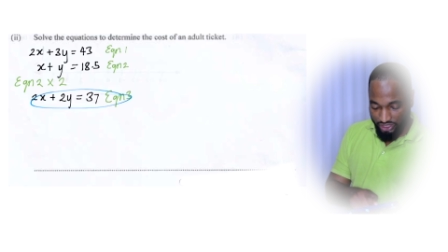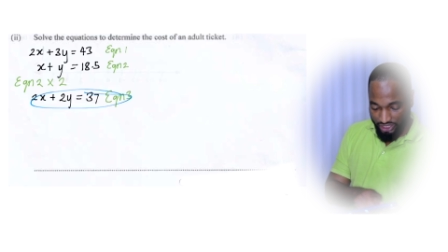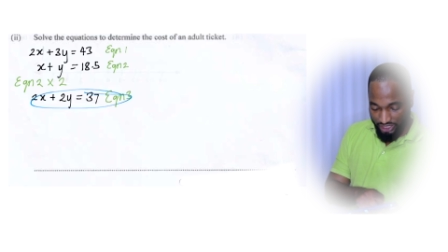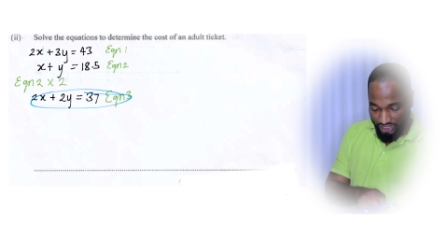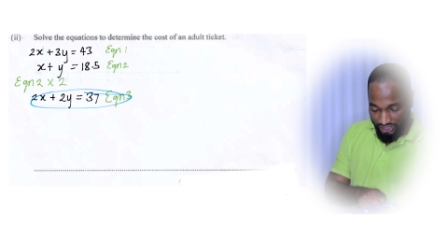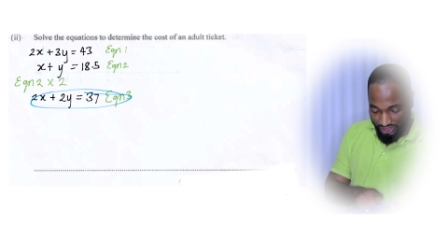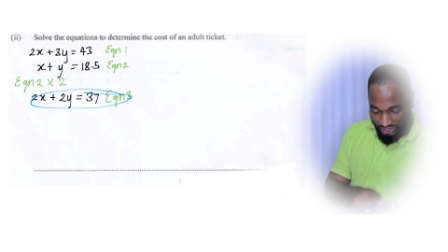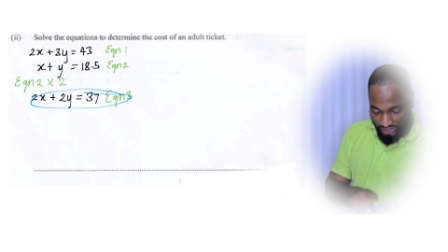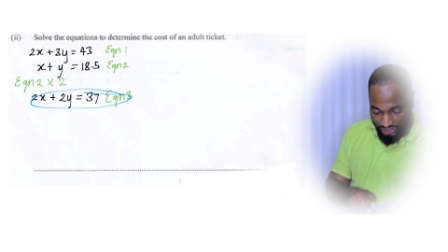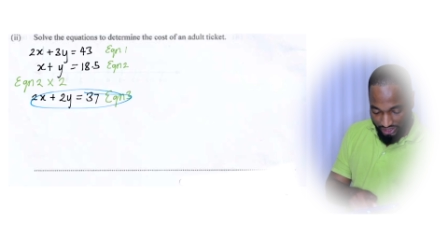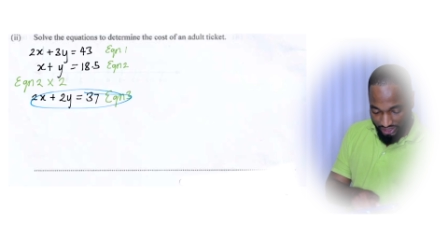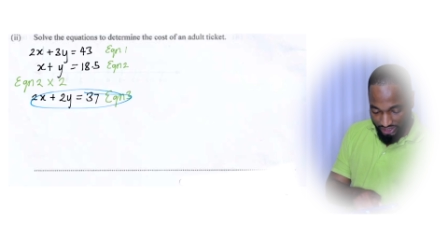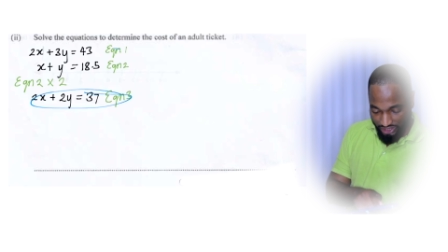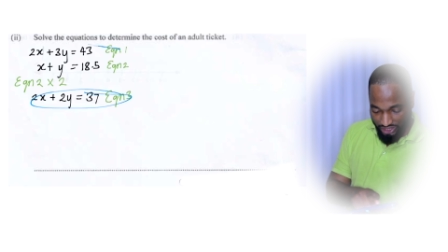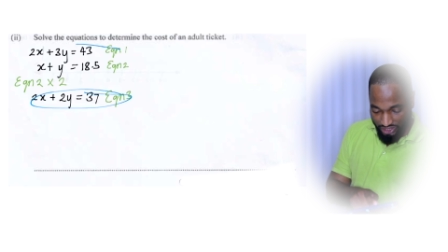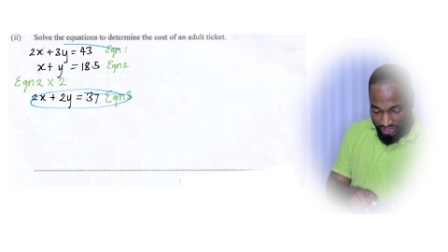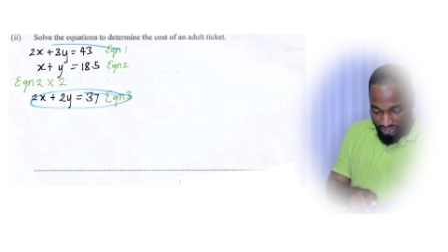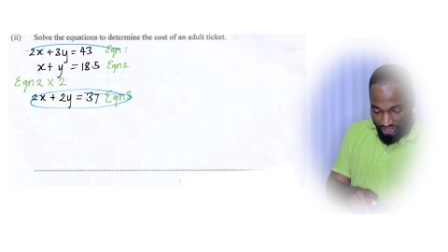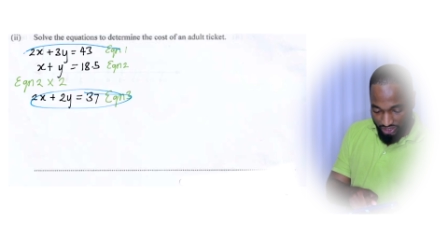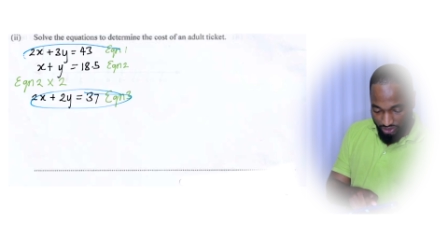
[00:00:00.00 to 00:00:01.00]
This
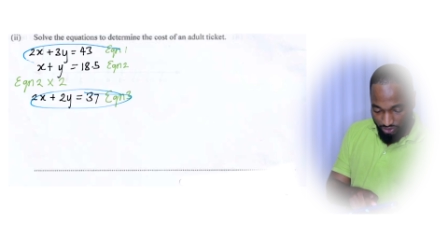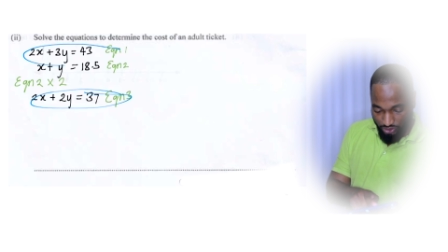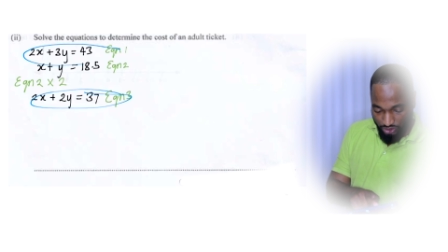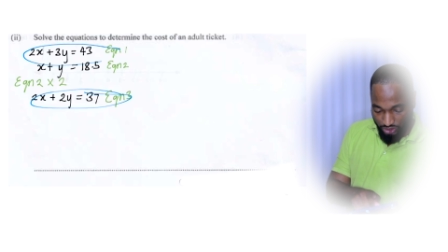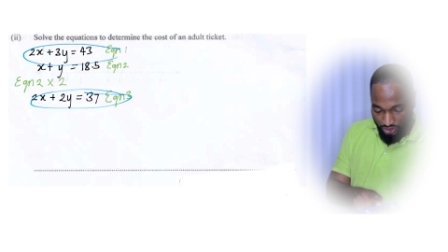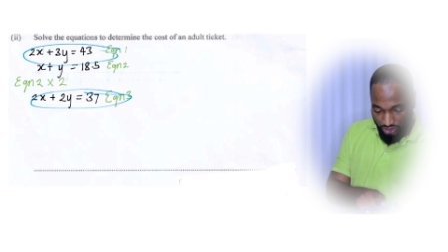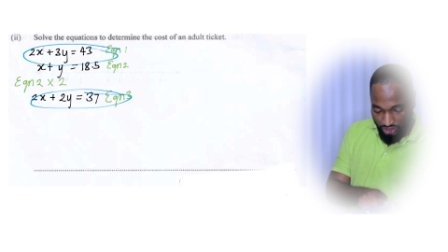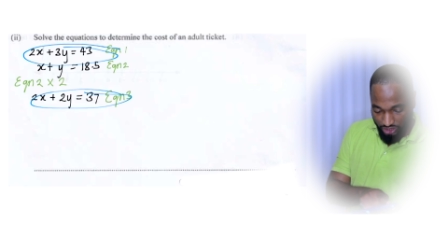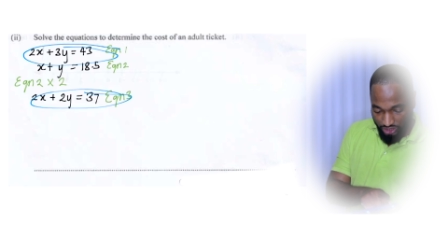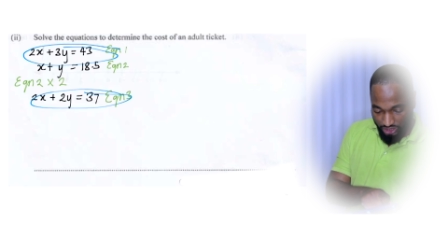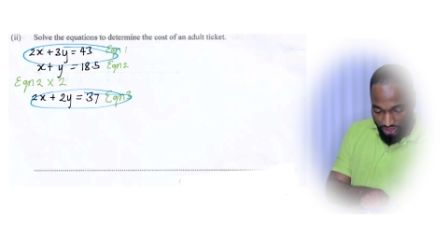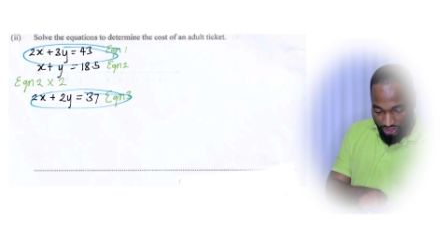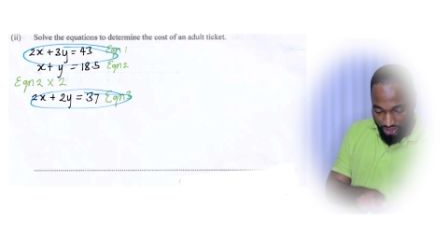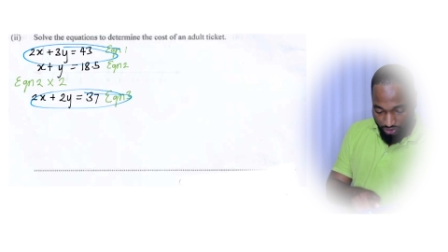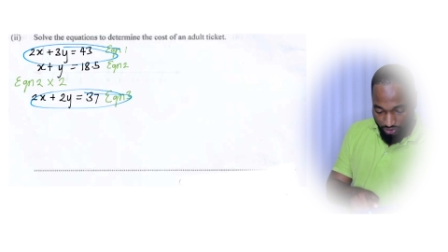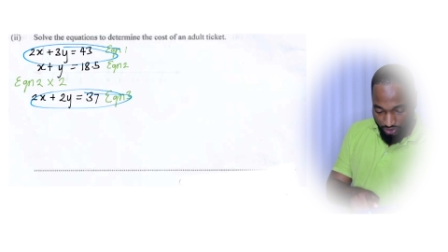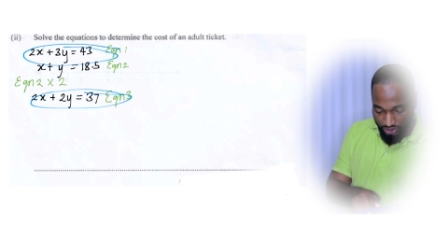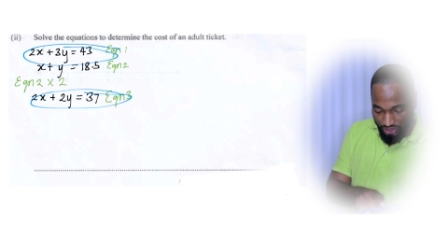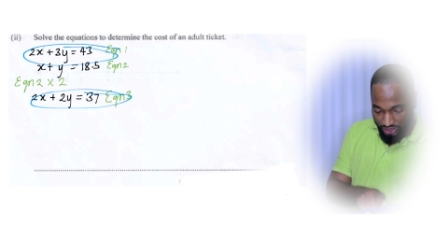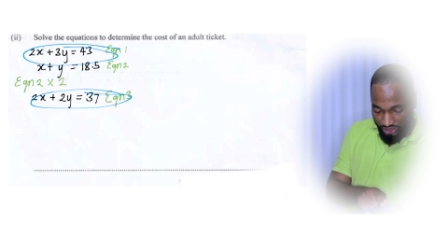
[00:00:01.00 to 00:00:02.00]
equation,
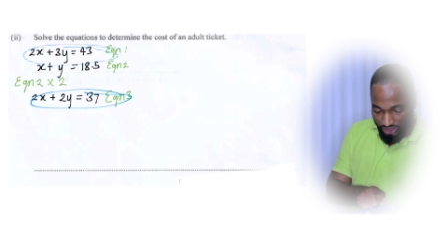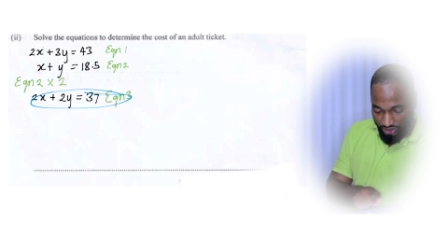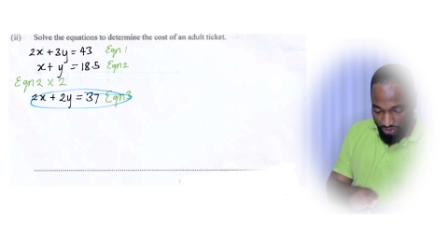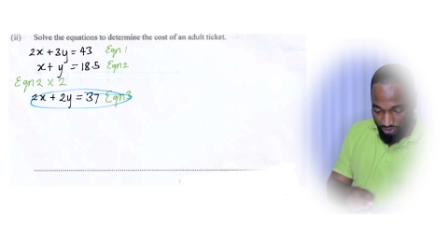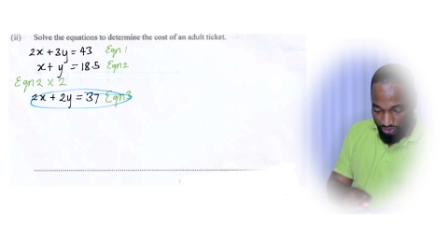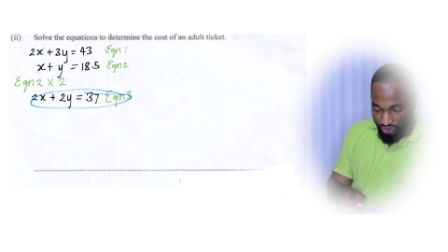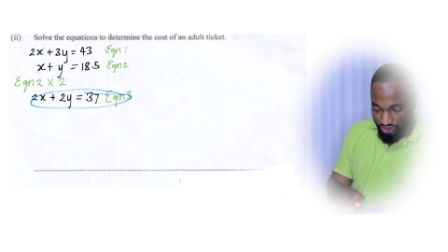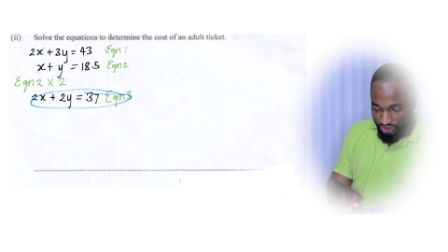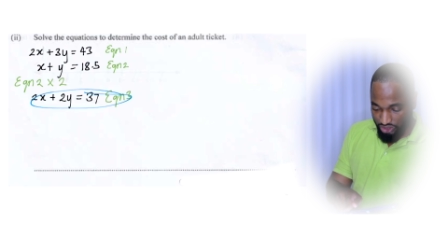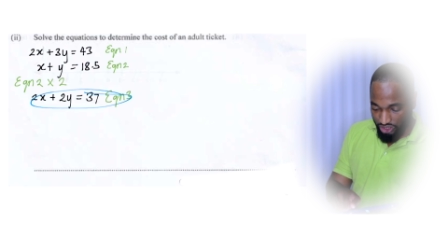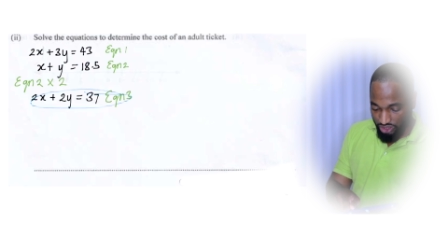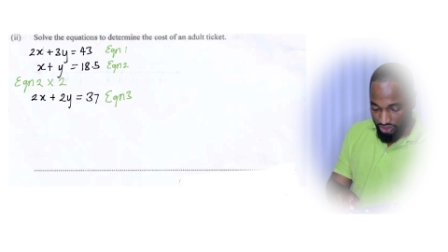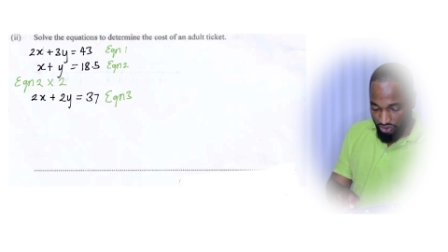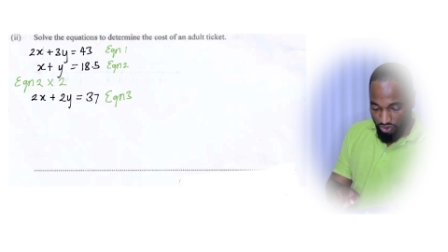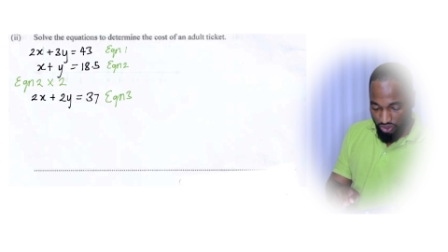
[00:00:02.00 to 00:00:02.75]
take away this equation